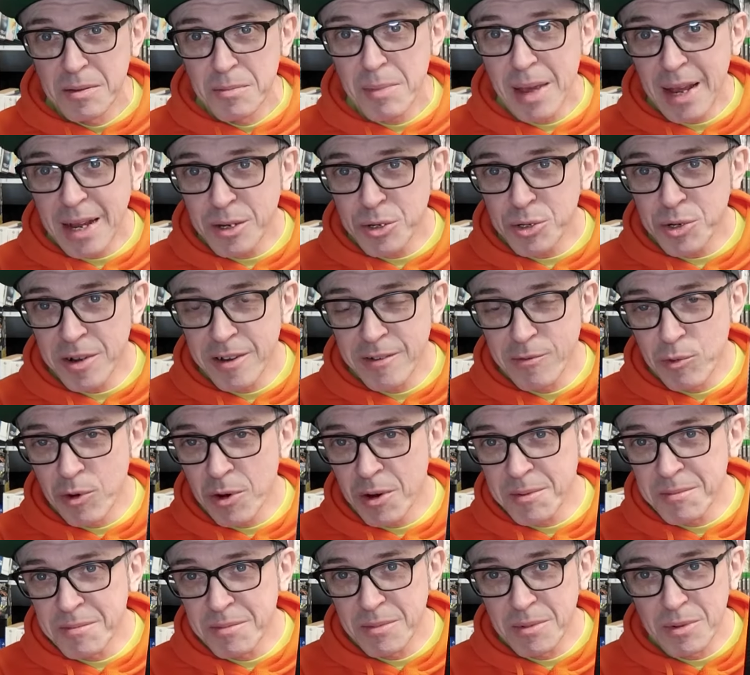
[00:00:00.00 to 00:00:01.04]
Mega Drive
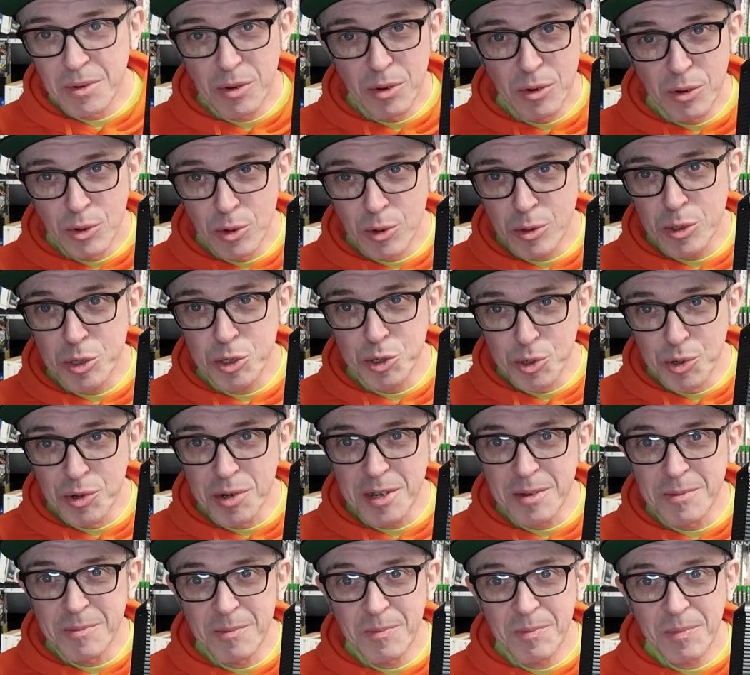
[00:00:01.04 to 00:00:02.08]
1 looks
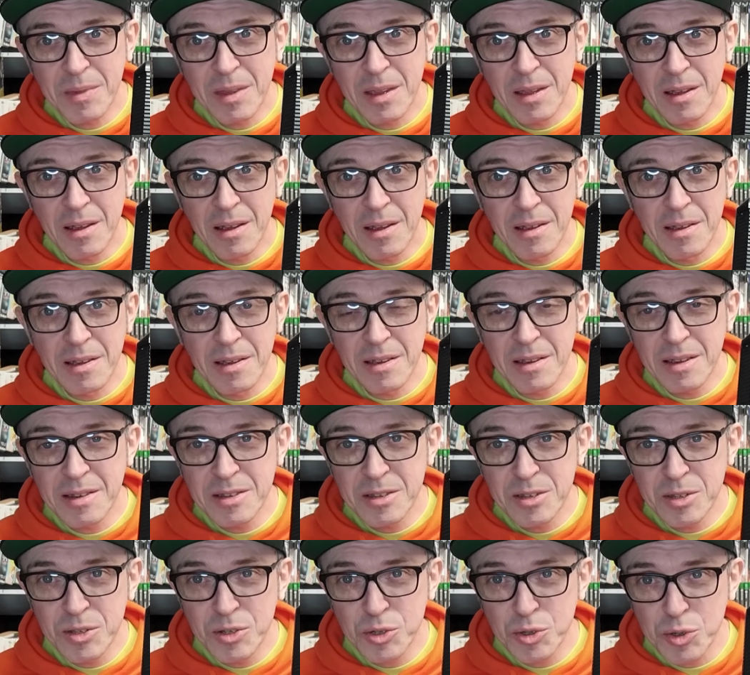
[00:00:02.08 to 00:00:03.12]
stunning.
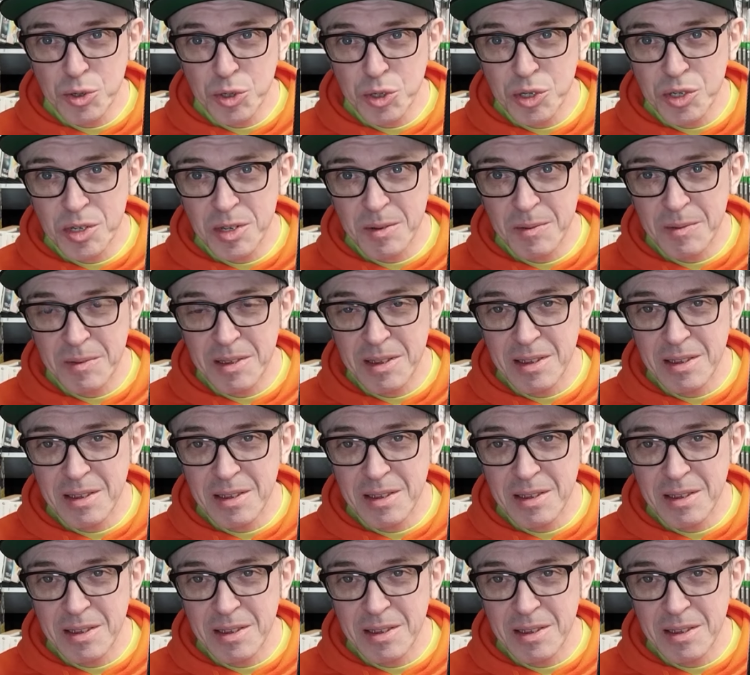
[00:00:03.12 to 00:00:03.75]
It's just,